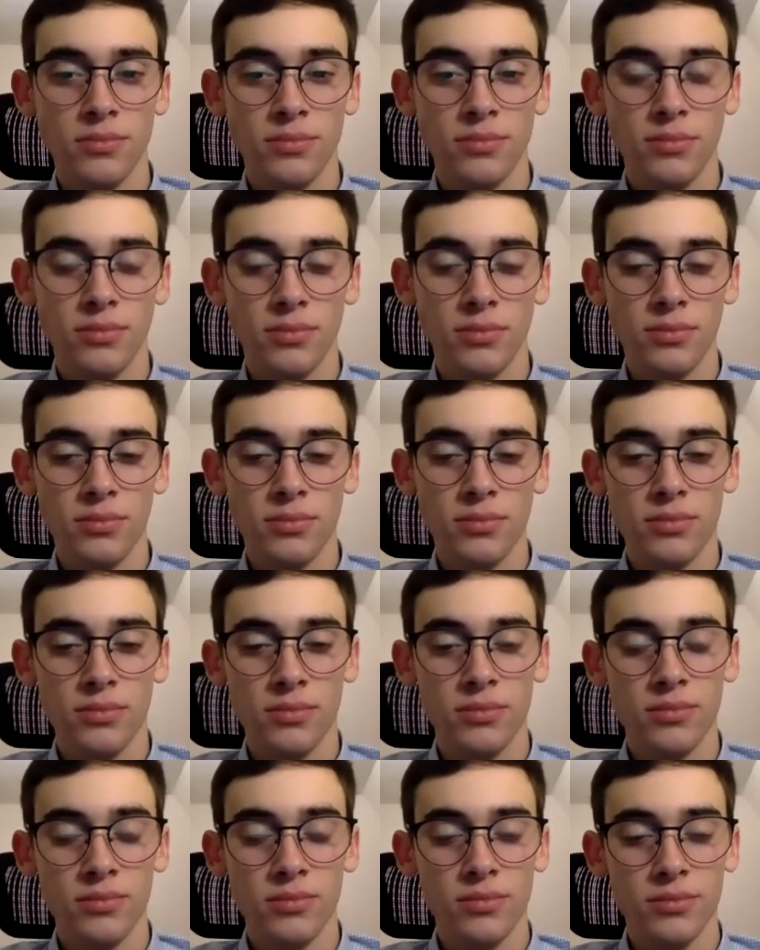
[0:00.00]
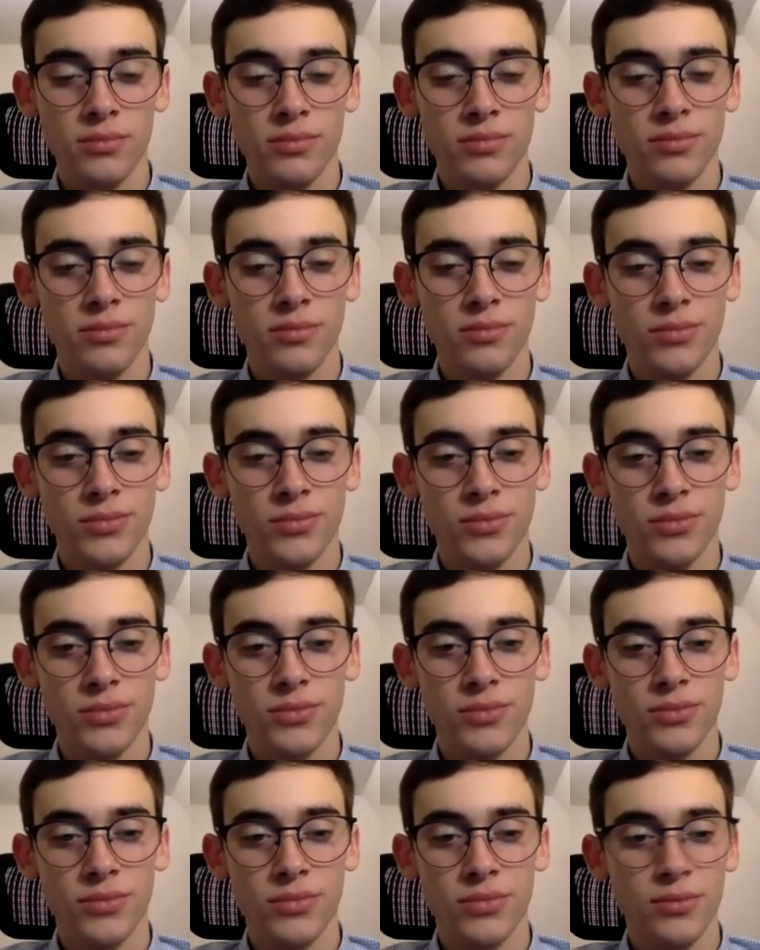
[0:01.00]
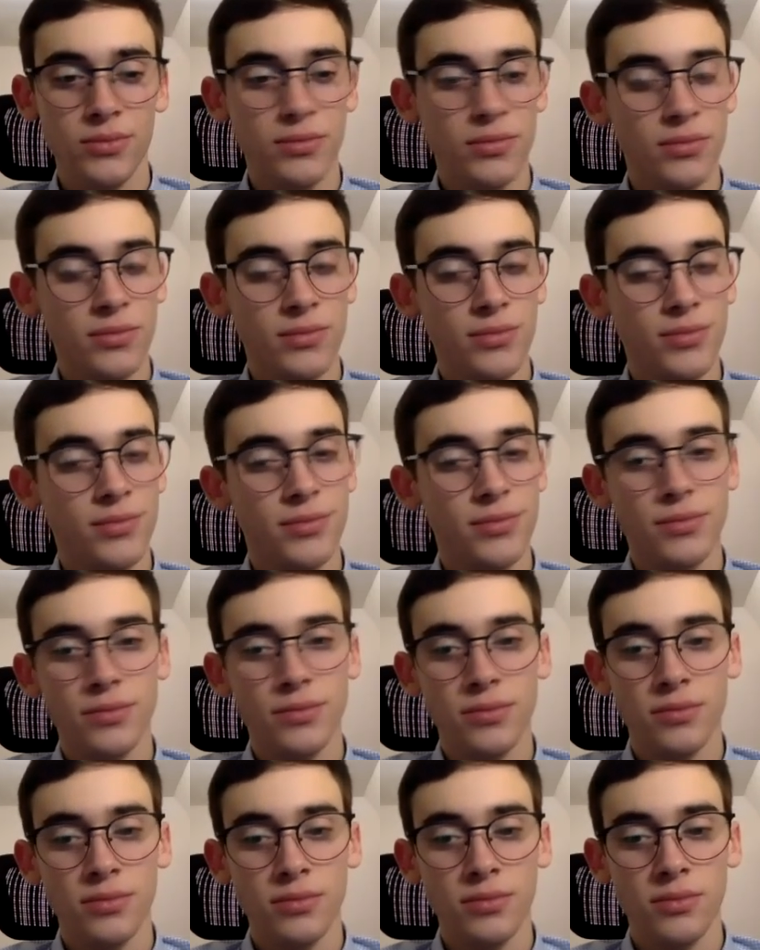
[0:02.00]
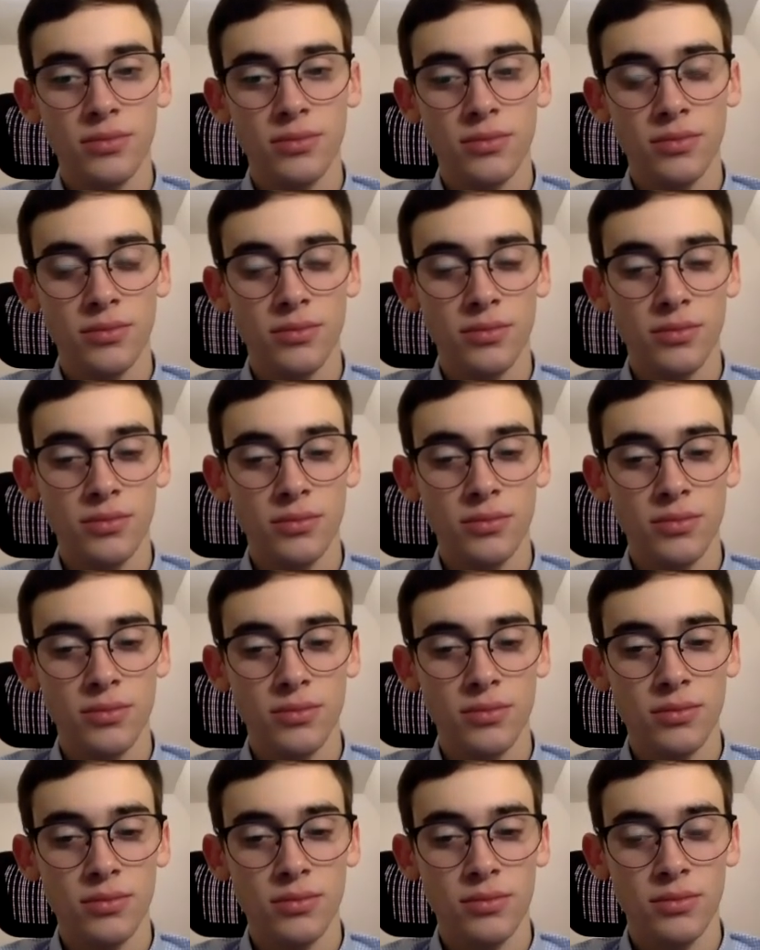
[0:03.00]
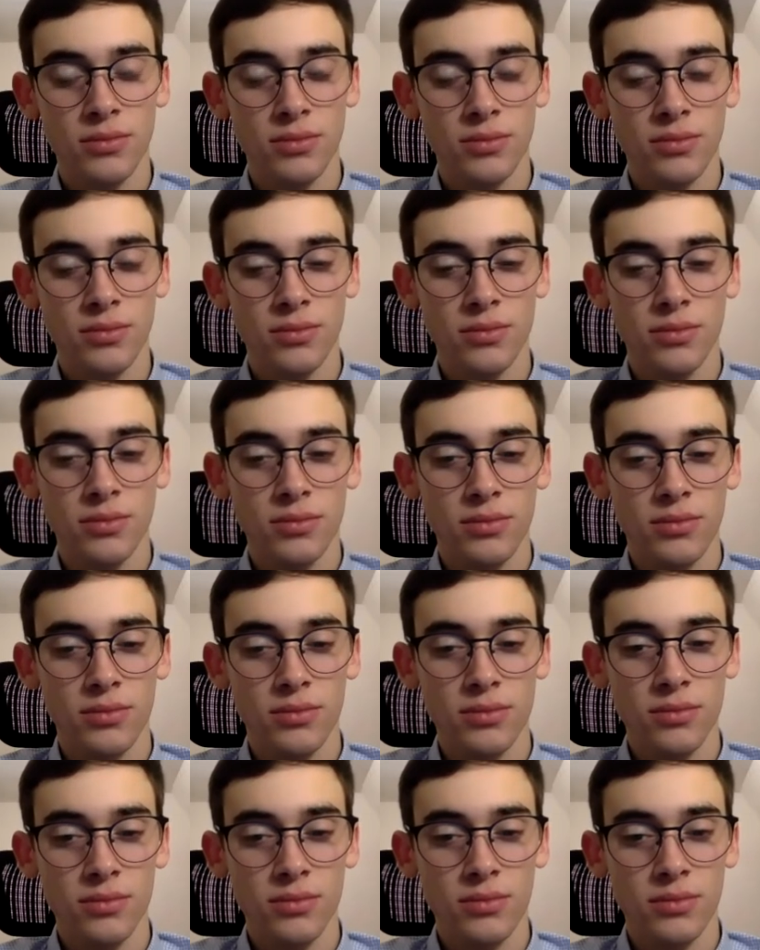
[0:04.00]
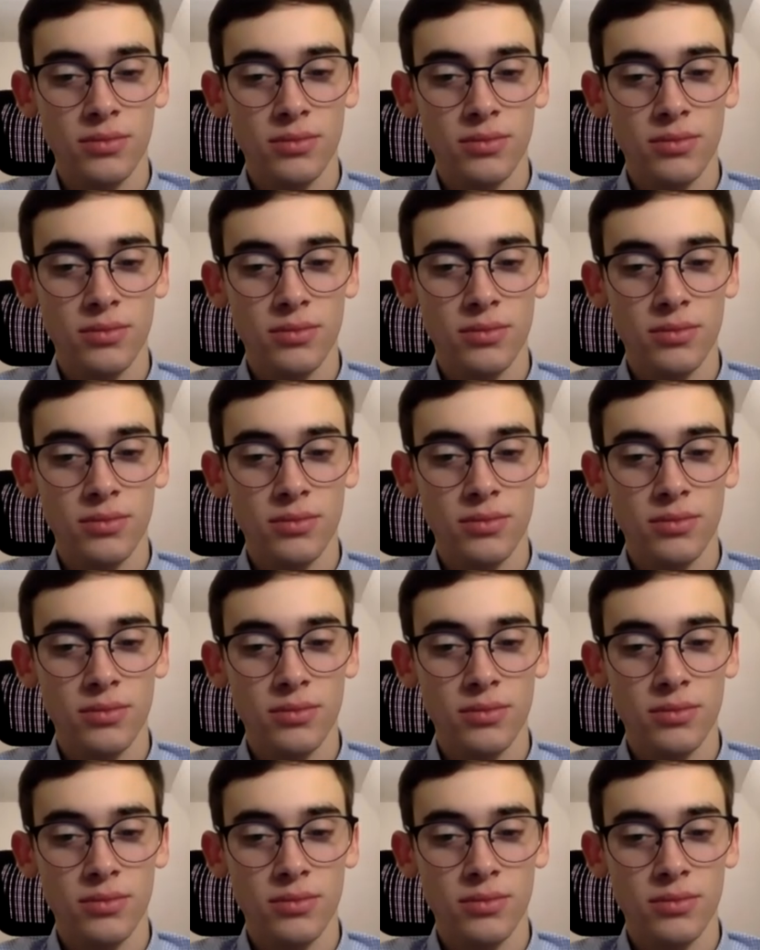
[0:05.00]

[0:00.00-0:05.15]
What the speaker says: [no speech]